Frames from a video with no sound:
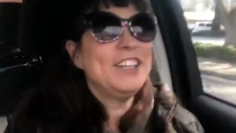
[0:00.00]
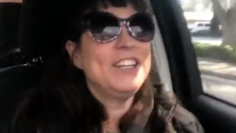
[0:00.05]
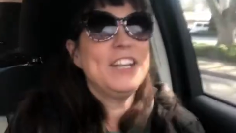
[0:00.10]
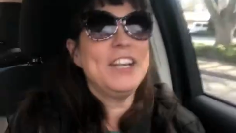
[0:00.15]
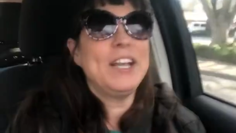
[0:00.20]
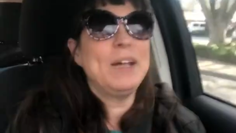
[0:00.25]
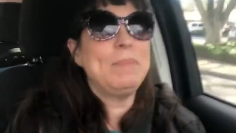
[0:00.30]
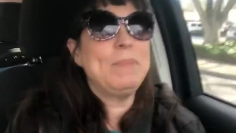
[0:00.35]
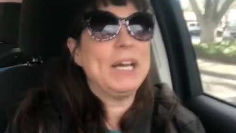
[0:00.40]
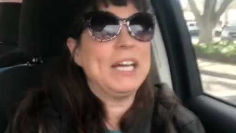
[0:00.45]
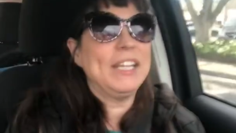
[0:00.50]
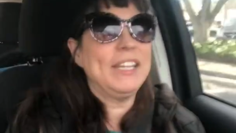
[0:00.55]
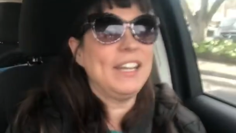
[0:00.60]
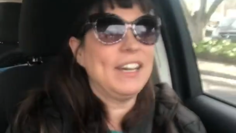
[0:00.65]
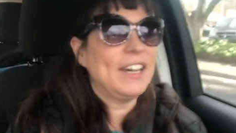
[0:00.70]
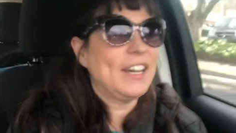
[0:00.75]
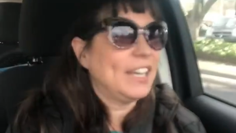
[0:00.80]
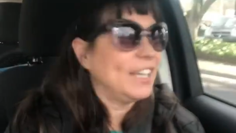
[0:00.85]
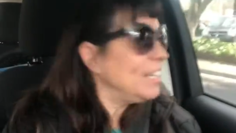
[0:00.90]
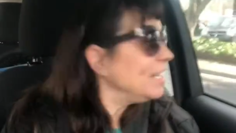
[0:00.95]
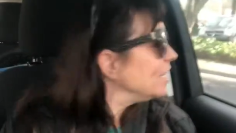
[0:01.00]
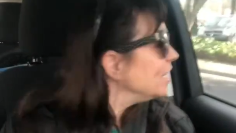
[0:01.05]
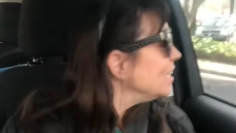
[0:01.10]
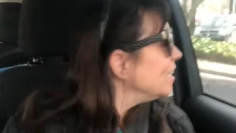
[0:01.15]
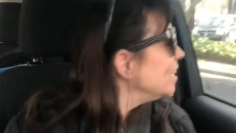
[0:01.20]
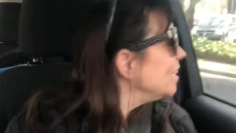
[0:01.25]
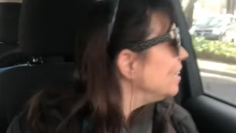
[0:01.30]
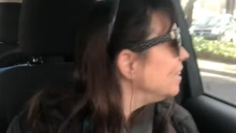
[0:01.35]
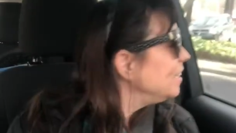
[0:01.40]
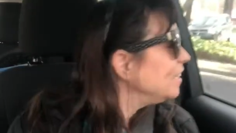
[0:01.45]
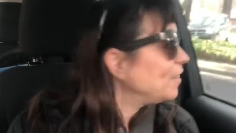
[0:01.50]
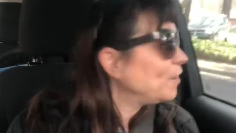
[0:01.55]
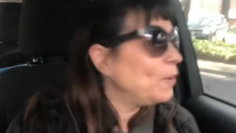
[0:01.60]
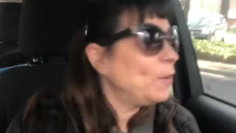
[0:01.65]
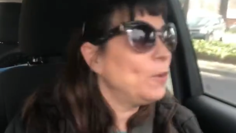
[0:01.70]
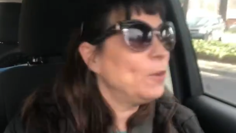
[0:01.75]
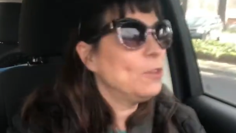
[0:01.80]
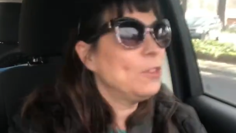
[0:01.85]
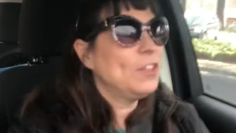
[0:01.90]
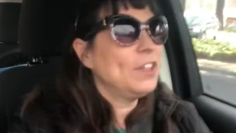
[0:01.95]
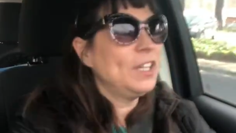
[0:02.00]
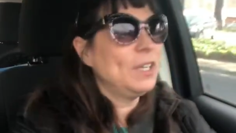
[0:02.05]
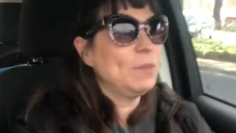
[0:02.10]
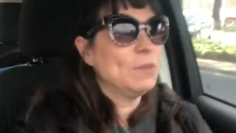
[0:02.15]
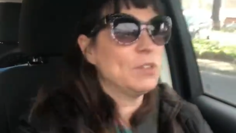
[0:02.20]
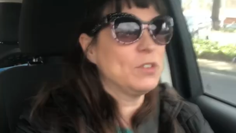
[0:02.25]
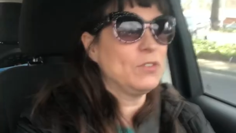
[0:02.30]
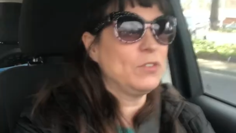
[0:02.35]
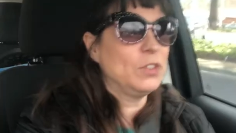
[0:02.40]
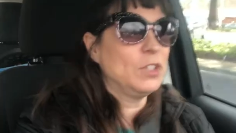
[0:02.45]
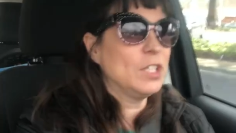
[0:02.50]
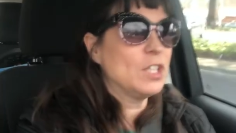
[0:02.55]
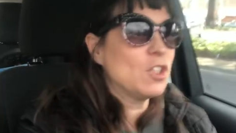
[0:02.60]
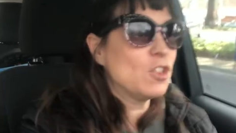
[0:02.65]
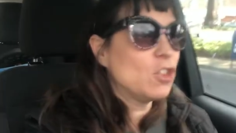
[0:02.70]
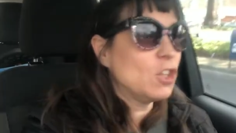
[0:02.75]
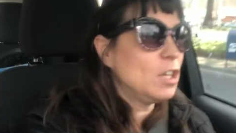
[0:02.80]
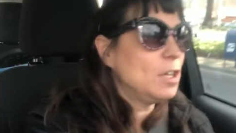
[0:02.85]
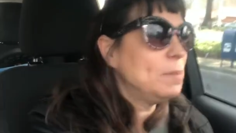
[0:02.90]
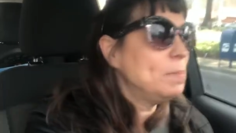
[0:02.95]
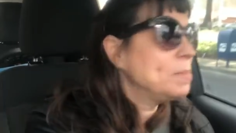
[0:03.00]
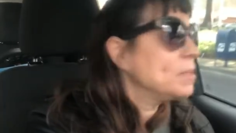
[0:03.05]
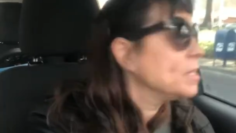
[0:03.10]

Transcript: and I about died. The whole thing was full of chips,